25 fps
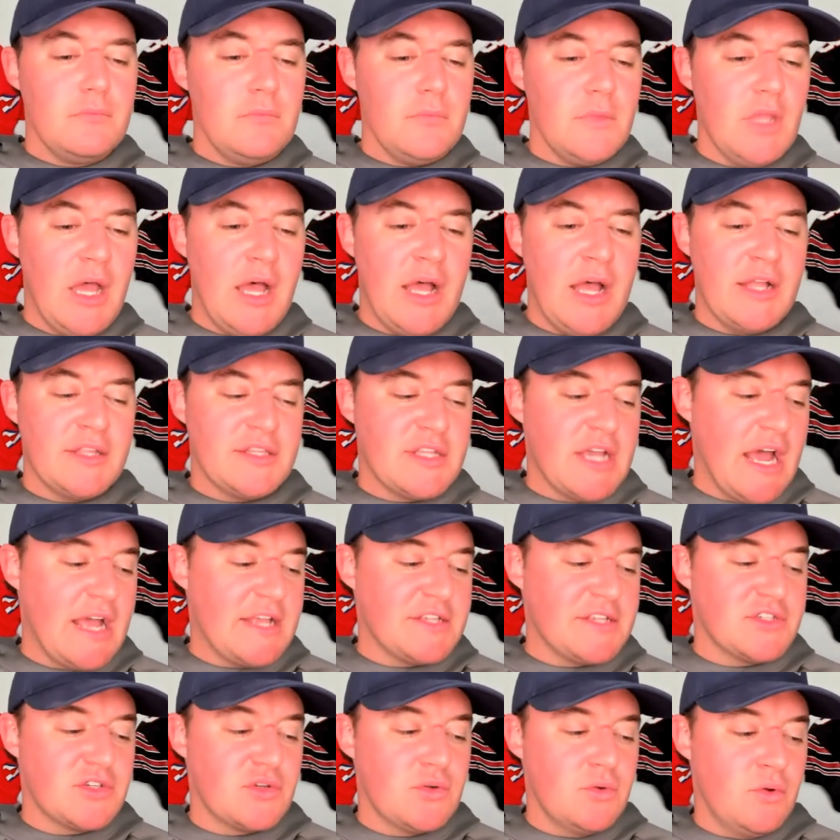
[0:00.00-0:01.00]
to
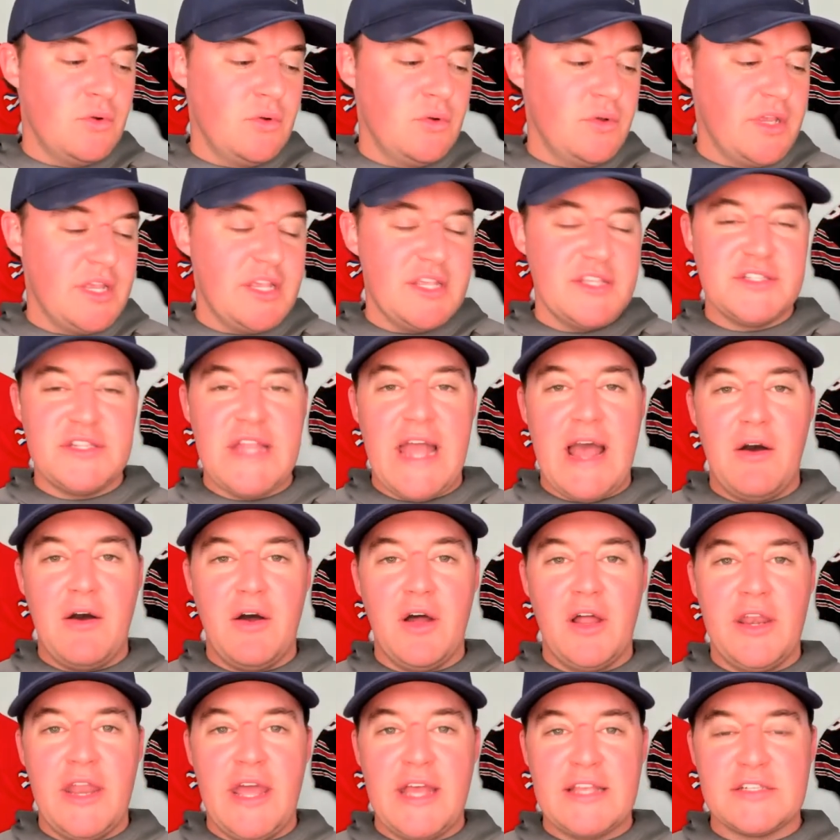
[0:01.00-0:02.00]
high school. He's now
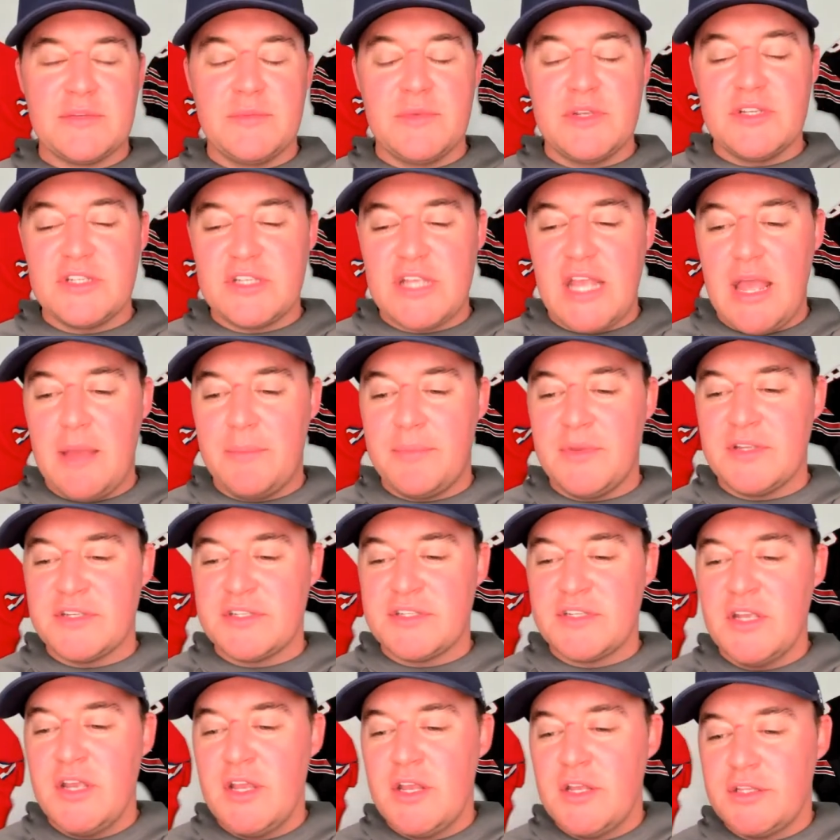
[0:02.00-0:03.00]
on SMU's
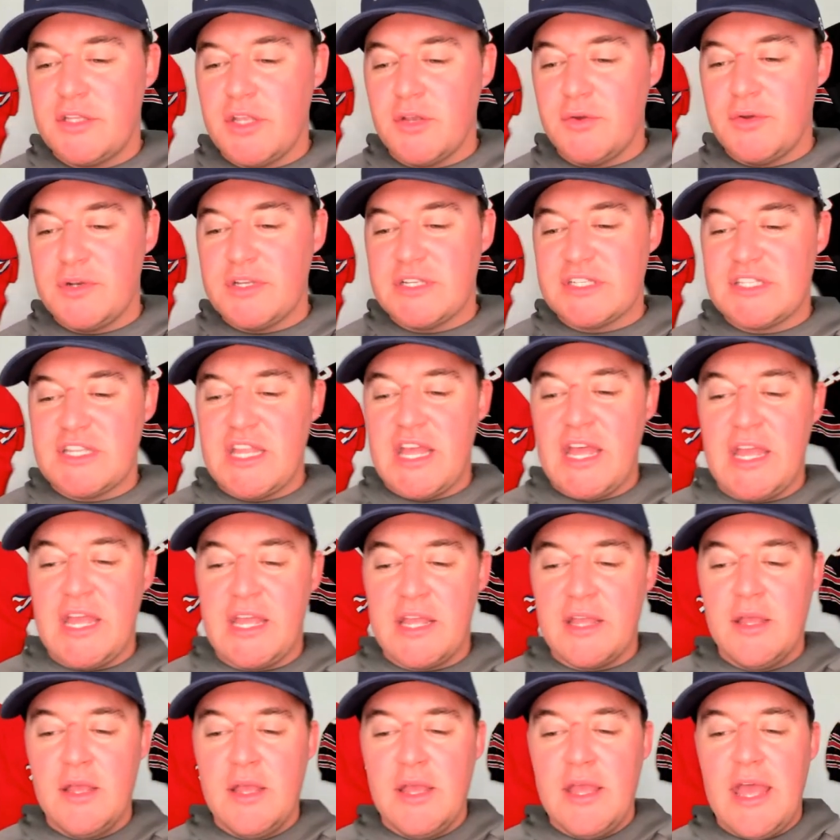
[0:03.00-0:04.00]
campus doing his
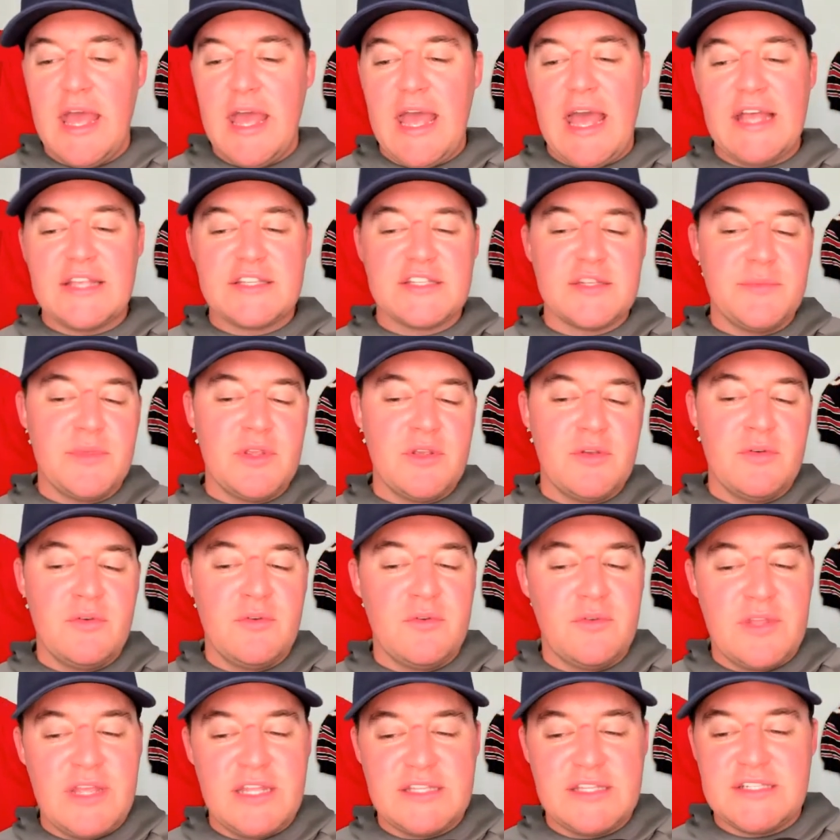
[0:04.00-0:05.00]
thing.
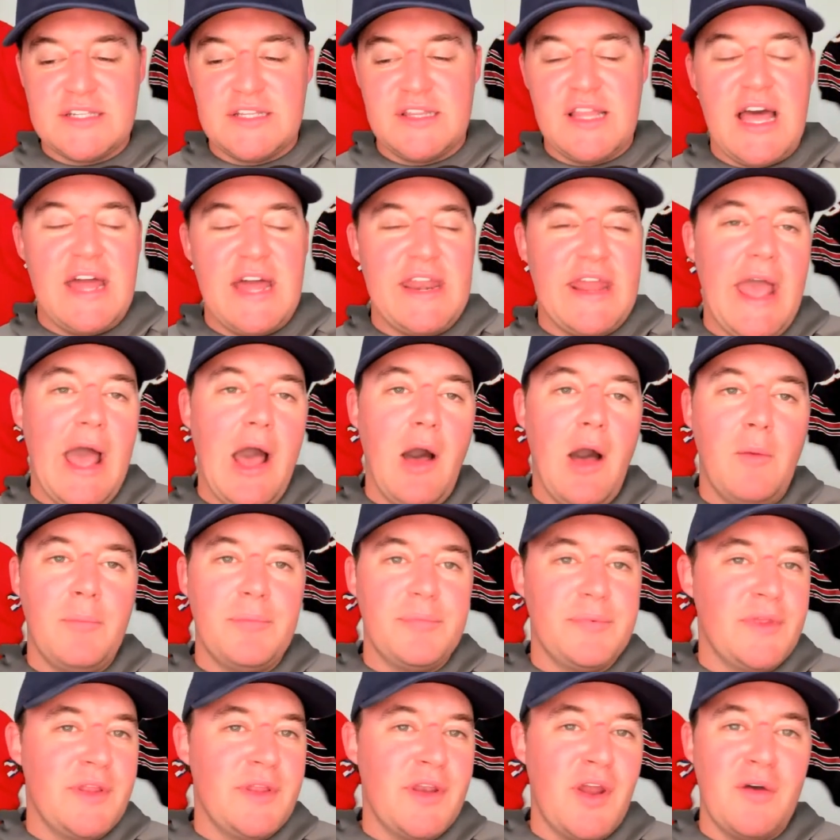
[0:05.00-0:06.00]
SMU gets a lot of
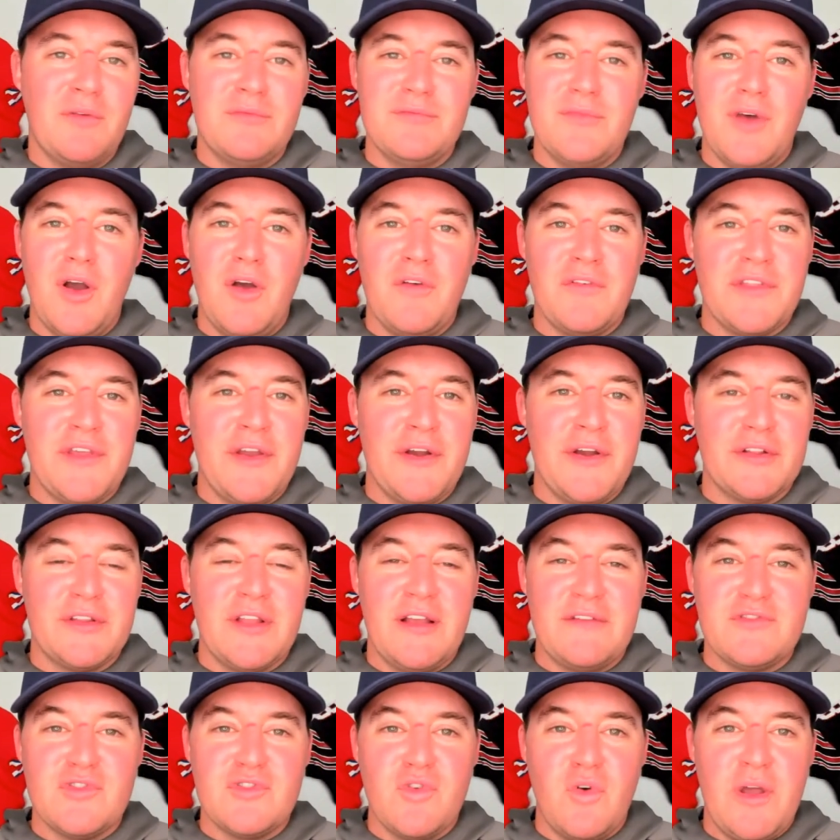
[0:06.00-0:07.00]
help, you know, over there at
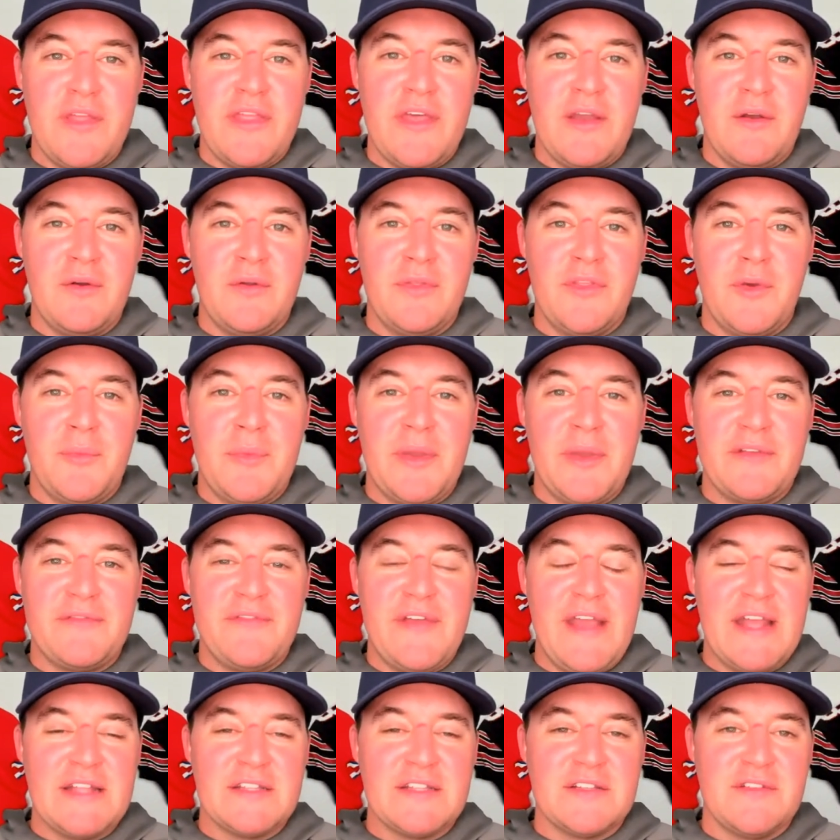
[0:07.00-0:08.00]
Lovejoy. They're big
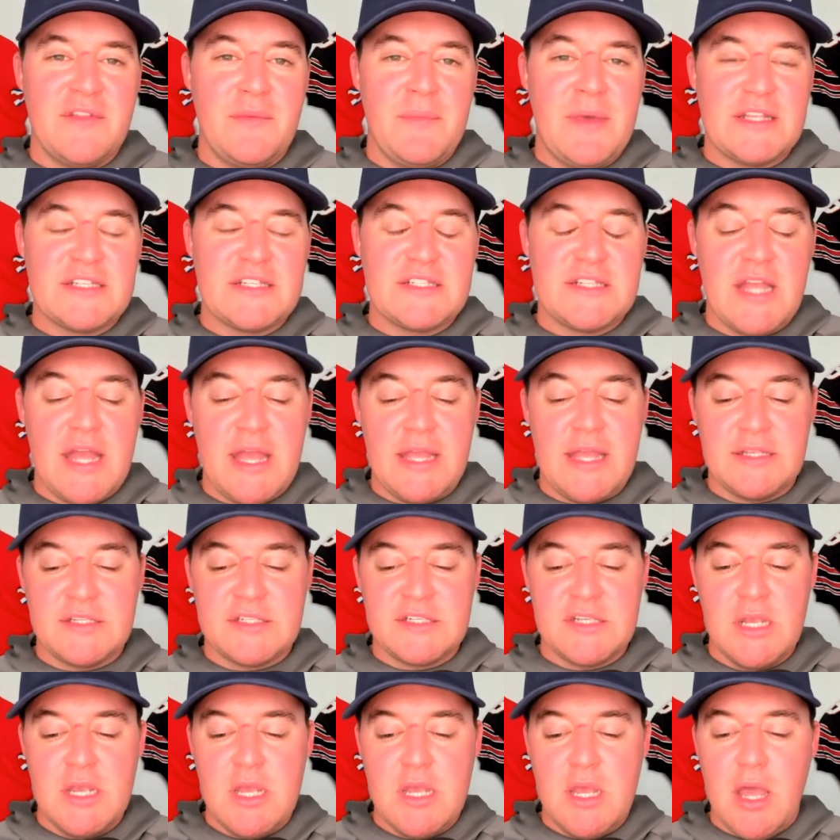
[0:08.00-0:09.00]
fans of the
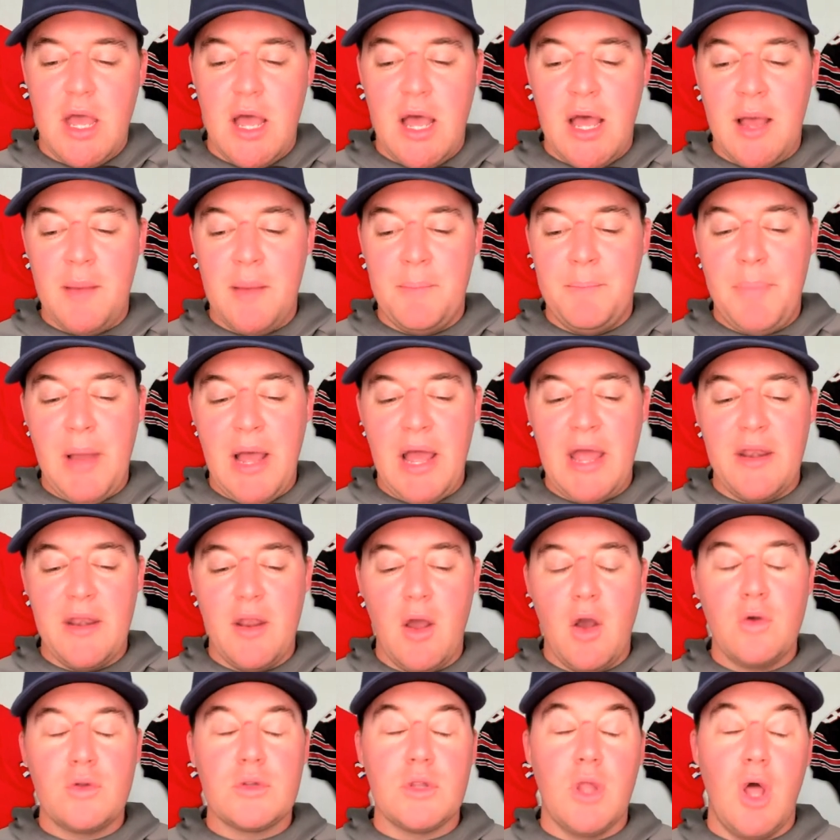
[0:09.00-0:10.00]
Mustangs. But
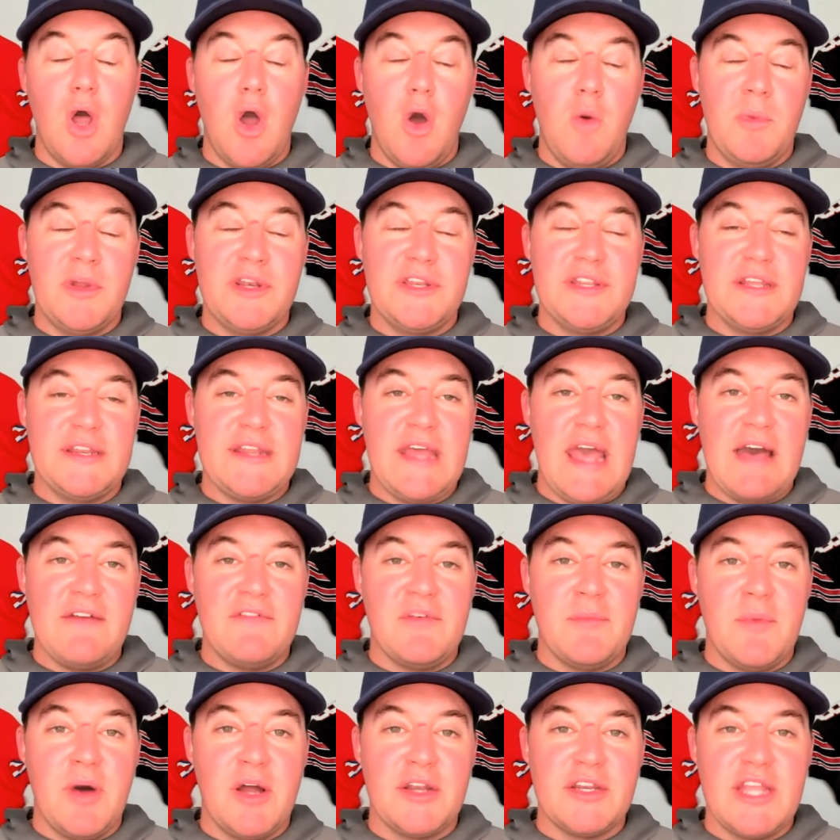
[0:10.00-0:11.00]
Oklahoma did
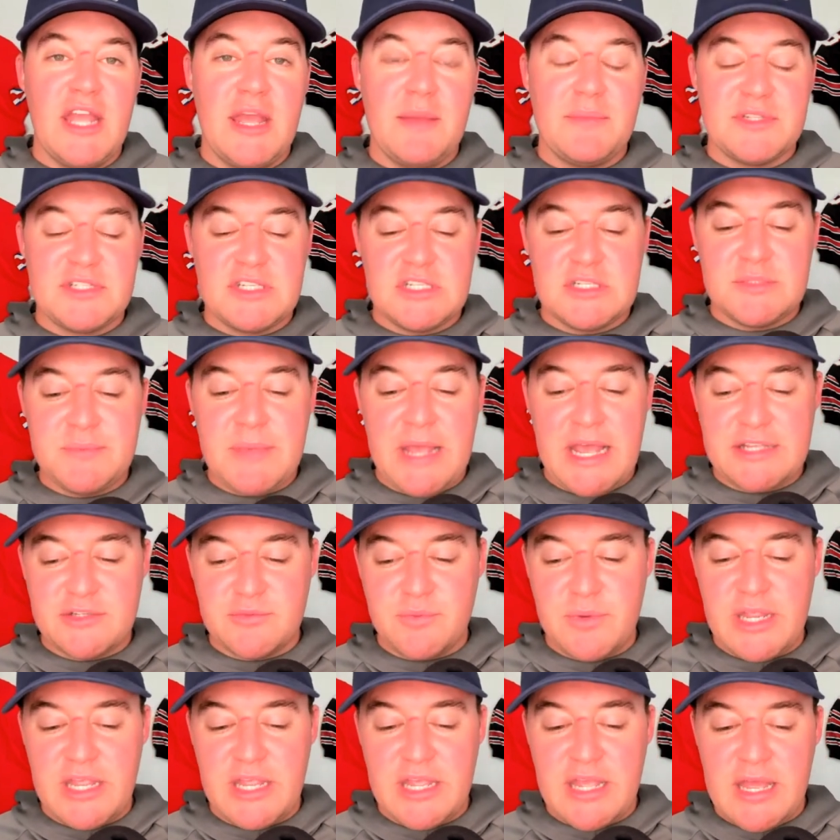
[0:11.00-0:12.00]
have him on campus this
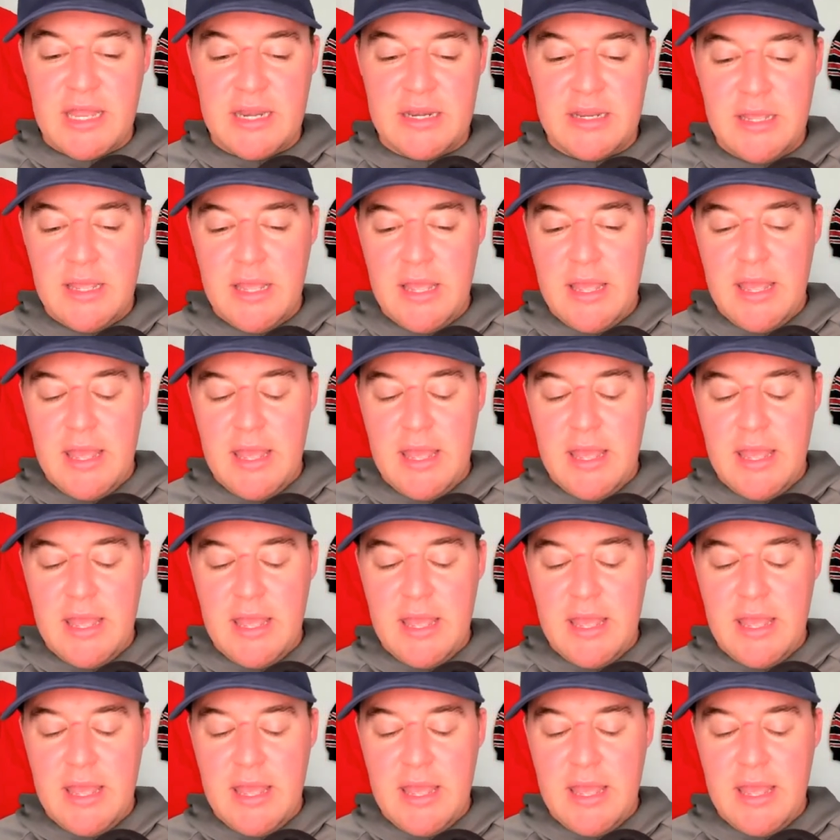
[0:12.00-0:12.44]
past weekend.